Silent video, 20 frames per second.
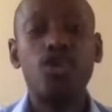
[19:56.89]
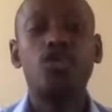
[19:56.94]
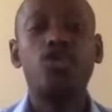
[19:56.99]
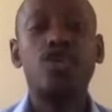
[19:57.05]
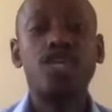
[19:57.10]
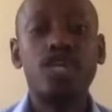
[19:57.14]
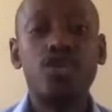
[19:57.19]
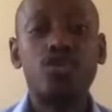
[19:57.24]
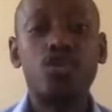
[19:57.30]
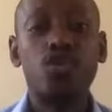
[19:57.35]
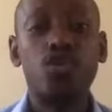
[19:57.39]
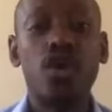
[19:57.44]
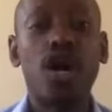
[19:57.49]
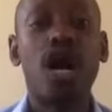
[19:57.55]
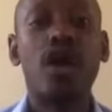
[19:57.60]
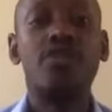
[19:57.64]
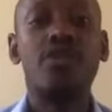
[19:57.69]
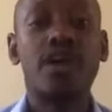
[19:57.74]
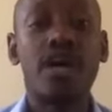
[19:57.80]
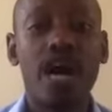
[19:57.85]
you need to
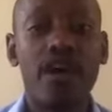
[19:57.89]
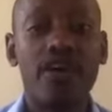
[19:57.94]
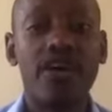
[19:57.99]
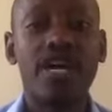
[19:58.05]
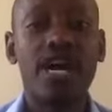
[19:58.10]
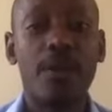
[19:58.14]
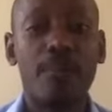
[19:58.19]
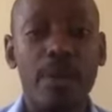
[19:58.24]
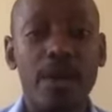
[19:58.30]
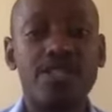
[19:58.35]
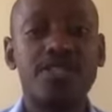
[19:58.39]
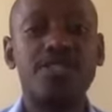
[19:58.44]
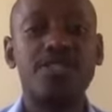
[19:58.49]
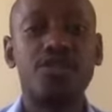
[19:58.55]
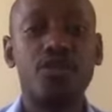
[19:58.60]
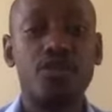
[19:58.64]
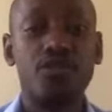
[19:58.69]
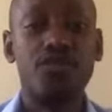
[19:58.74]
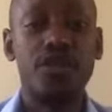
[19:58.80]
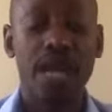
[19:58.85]
look at the carrying
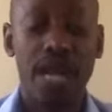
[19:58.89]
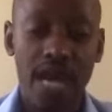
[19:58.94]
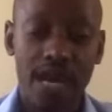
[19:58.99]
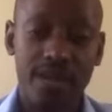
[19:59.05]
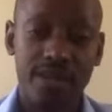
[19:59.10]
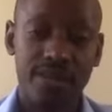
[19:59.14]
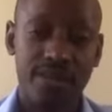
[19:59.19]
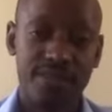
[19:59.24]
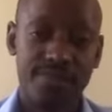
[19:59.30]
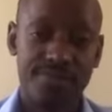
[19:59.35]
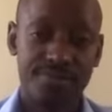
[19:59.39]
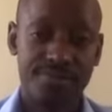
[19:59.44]
capacity of the land.